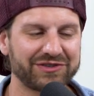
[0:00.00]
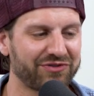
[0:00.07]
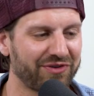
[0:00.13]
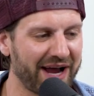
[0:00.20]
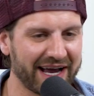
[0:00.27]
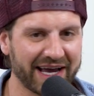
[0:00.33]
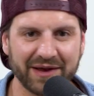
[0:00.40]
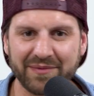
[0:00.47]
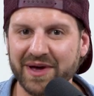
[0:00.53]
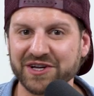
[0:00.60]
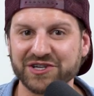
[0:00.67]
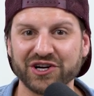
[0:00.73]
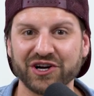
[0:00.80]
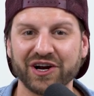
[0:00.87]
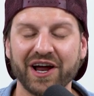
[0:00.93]
Track and
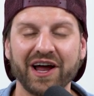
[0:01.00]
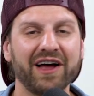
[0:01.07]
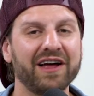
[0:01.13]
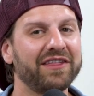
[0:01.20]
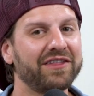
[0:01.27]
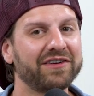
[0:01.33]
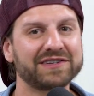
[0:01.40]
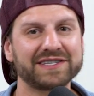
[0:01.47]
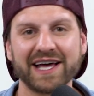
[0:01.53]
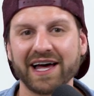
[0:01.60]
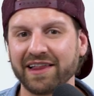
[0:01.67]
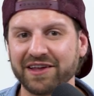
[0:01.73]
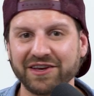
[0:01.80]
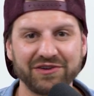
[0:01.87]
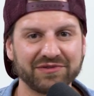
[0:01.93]
measure. They're
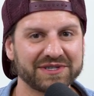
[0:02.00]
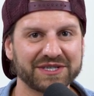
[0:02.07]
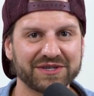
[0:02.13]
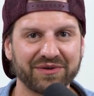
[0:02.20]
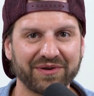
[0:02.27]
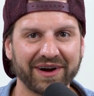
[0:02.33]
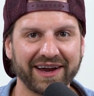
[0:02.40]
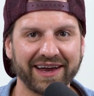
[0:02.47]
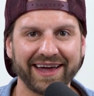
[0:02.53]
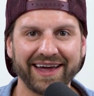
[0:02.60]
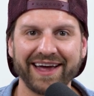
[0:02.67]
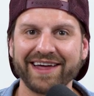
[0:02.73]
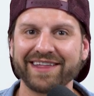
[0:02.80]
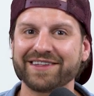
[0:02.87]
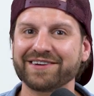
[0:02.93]
telling you a story.
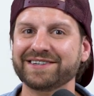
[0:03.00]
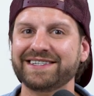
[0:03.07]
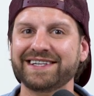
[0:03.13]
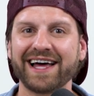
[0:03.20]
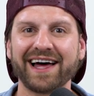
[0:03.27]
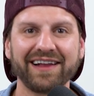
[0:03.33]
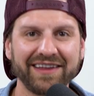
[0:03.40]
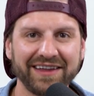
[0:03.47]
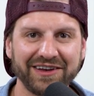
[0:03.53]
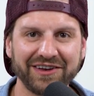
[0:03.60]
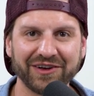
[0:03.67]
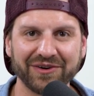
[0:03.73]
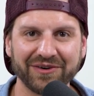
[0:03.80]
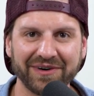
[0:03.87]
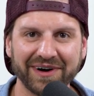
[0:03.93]
They're
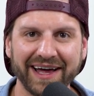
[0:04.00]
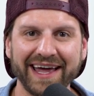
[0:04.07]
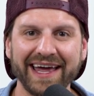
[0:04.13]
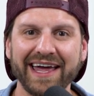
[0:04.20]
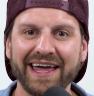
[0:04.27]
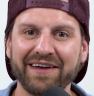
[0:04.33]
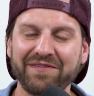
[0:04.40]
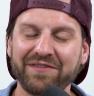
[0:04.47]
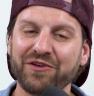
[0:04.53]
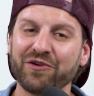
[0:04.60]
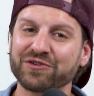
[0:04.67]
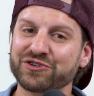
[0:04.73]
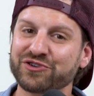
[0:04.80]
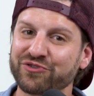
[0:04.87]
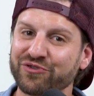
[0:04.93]
telling you if
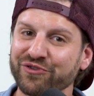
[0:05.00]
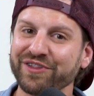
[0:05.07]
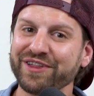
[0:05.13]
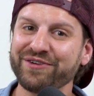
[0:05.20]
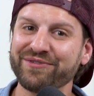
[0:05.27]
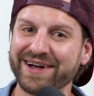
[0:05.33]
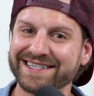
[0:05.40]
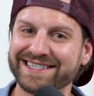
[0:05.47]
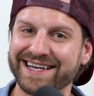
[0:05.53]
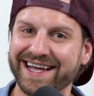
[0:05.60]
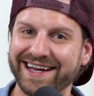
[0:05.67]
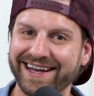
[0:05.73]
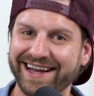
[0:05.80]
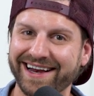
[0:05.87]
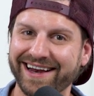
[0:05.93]
you're truly
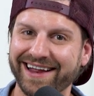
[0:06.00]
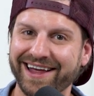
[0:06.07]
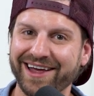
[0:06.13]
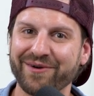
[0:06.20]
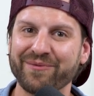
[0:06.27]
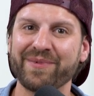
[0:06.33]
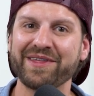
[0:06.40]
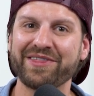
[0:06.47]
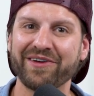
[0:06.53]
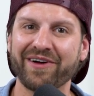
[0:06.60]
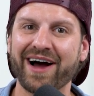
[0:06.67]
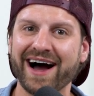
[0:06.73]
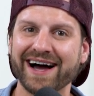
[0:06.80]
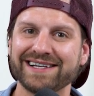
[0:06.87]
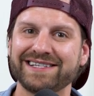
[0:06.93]
resonating with
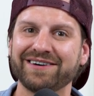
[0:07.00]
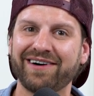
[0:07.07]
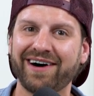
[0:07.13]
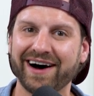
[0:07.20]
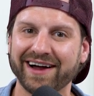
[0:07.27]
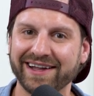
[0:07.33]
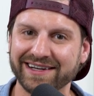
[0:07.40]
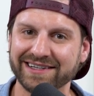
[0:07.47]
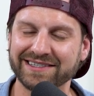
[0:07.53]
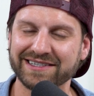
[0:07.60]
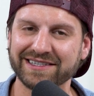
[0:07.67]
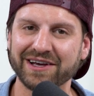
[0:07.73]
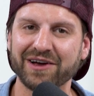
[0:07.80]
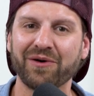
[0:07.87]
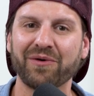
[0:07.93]
your ideal
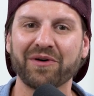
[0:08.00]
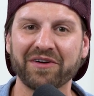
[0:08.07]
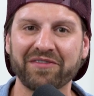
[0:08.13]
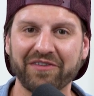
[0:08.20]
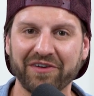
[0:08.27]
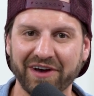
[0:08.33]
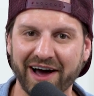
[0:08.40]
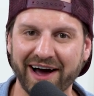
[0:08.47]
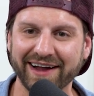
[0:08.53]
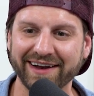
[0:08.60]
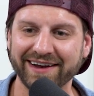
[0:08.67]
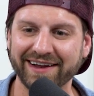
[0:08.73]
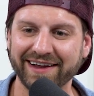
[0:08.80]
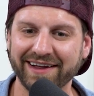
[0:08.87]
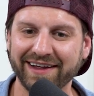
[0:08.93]
audience or if you're not.